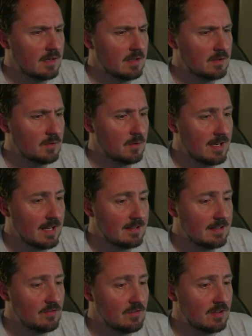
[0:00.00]

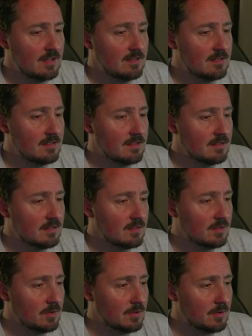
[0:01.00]
2018 release.
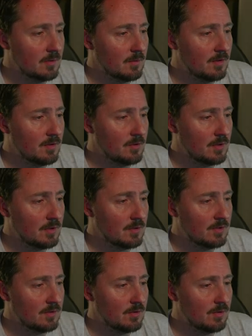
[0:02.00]
2021,
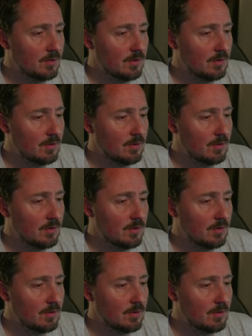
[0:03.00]
2022.